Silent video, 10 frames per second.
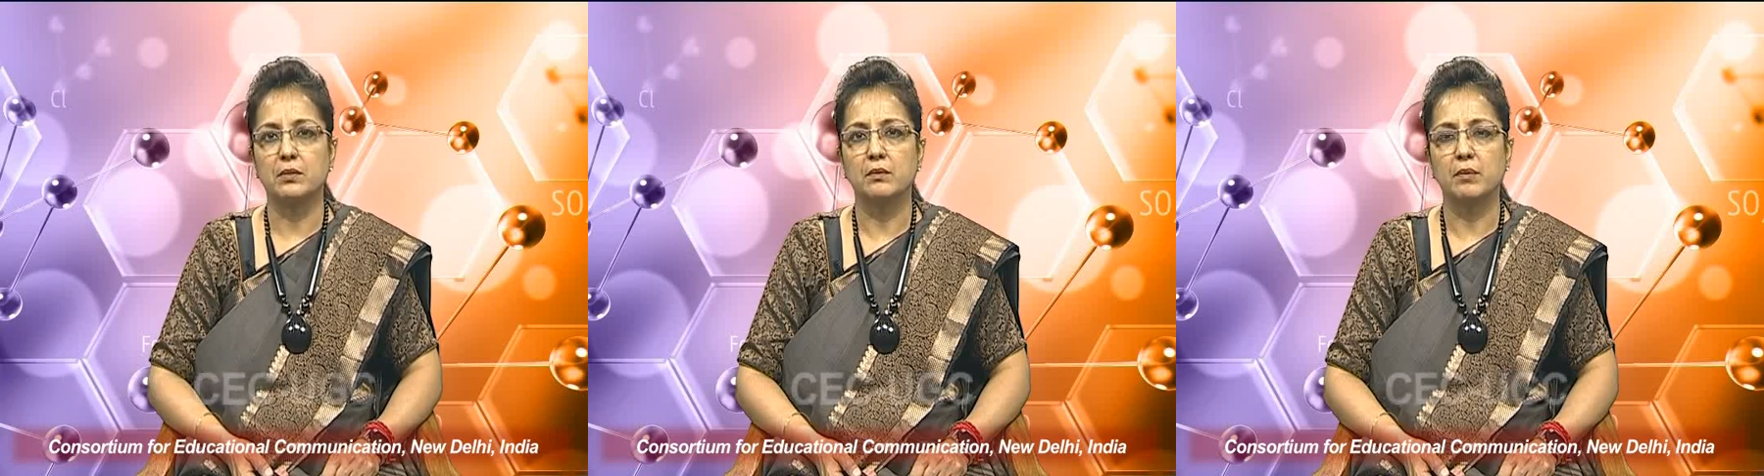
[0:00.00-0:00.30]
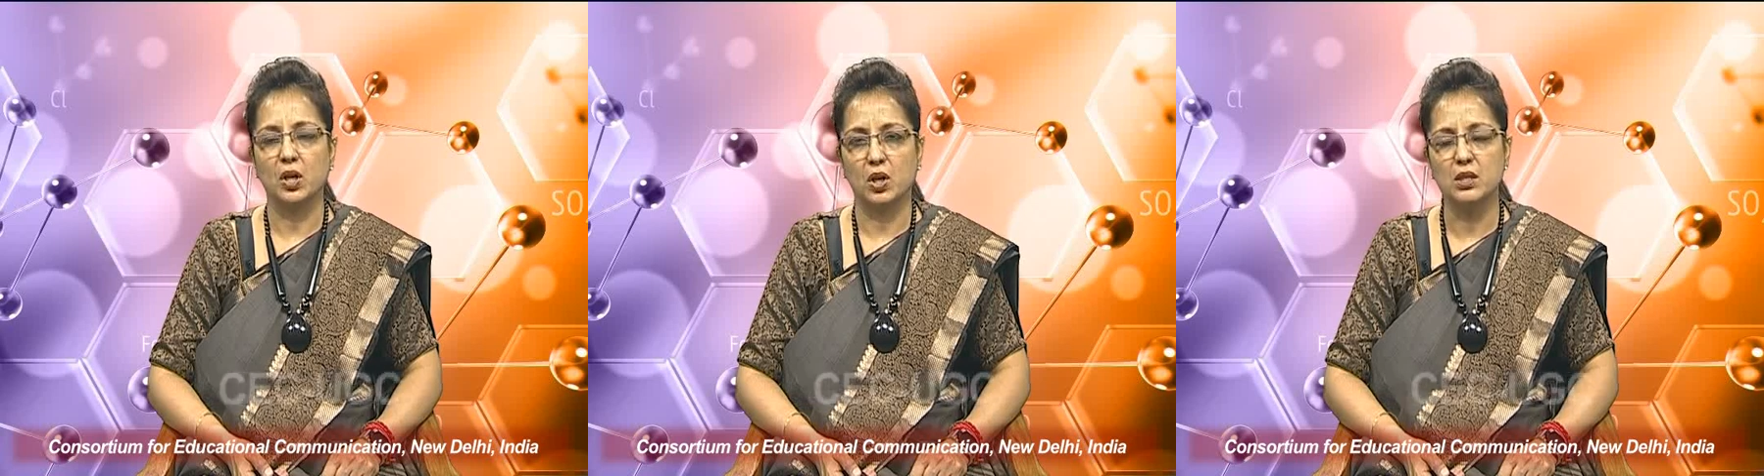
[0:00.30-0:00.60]

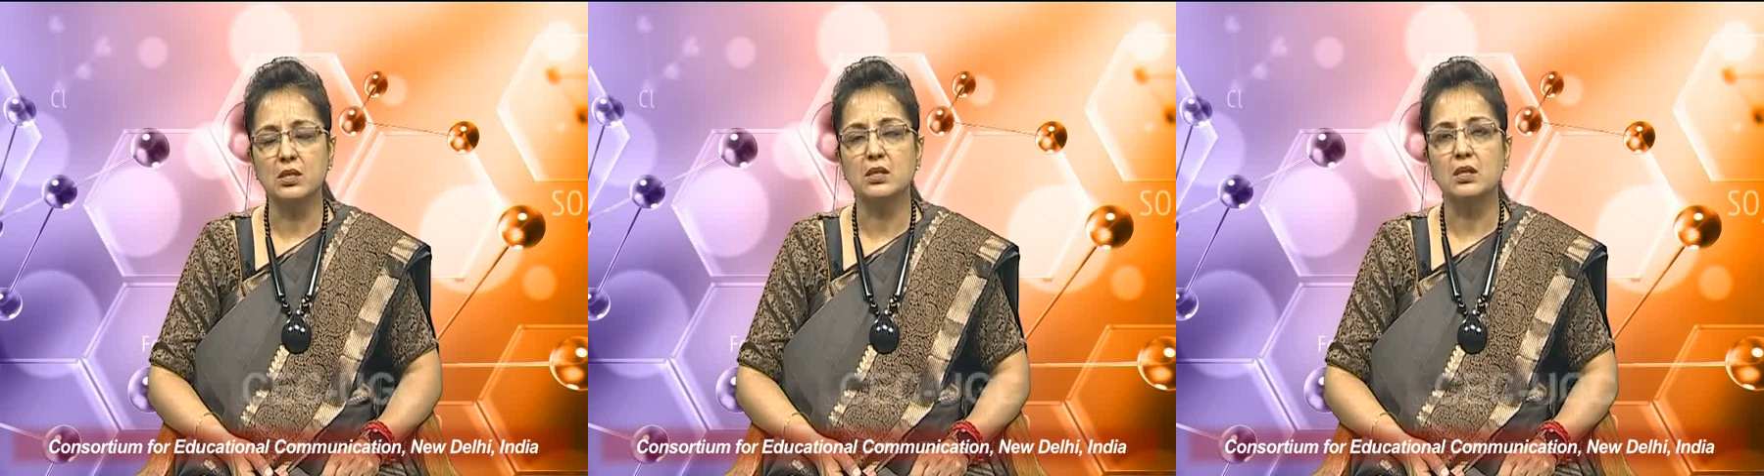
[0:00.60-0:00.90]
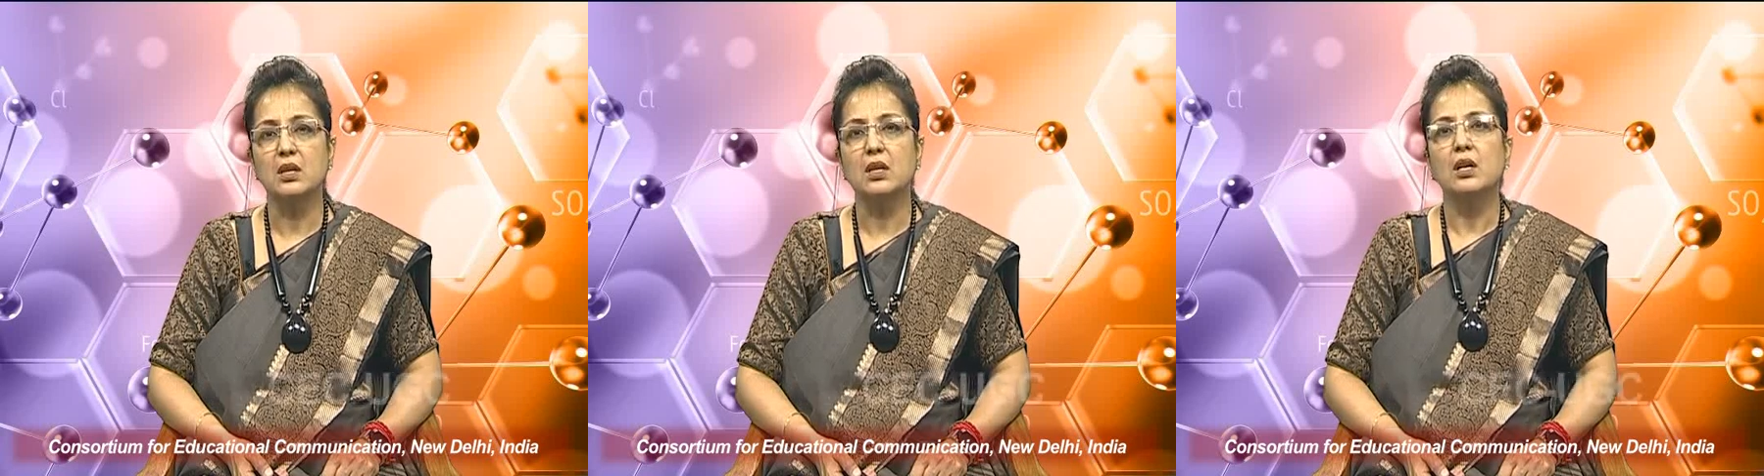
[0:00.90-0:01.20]
because
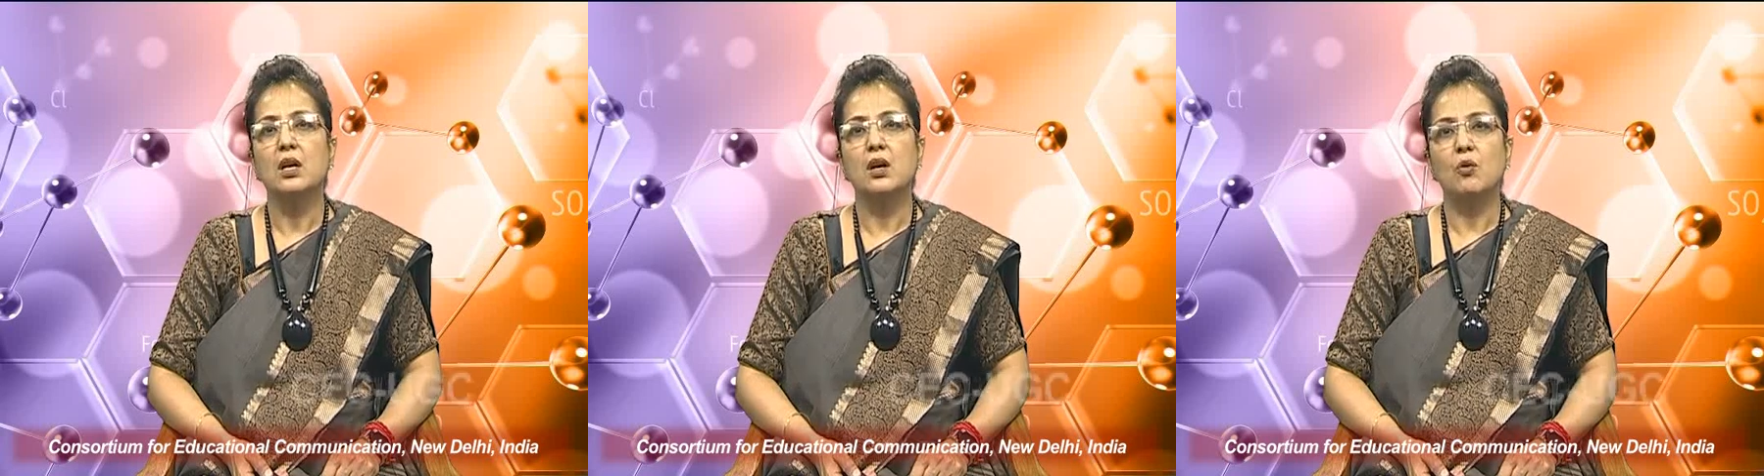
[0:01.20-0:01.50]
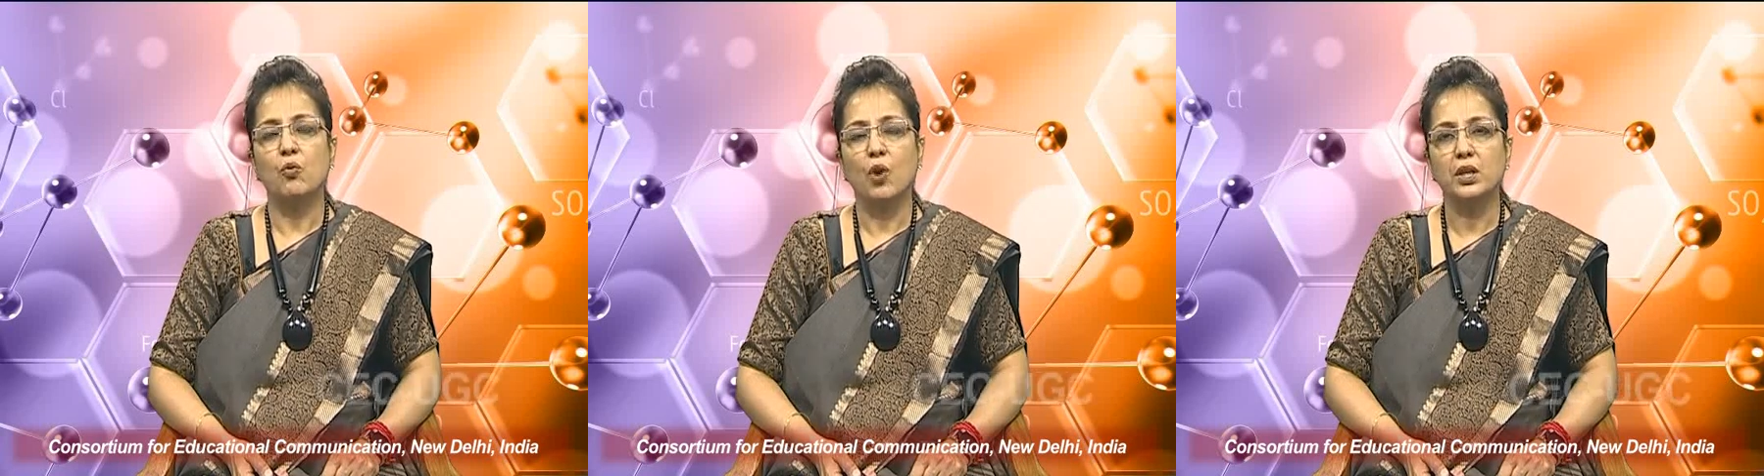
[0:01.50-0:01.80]

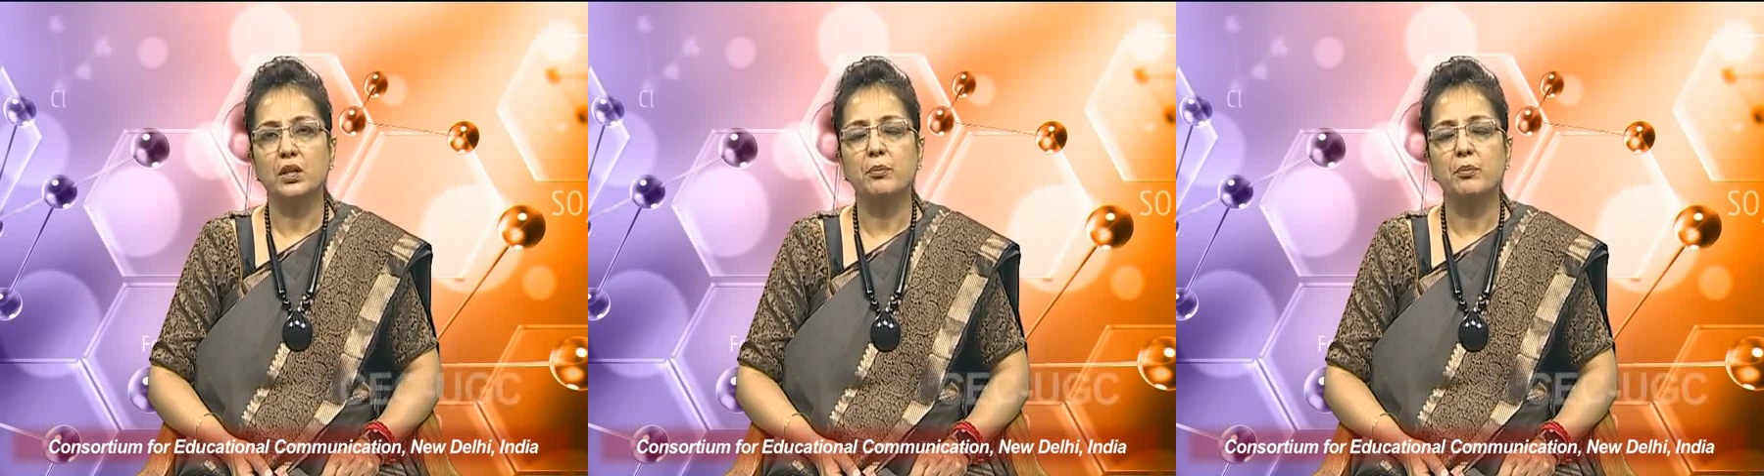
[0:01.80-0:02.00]
water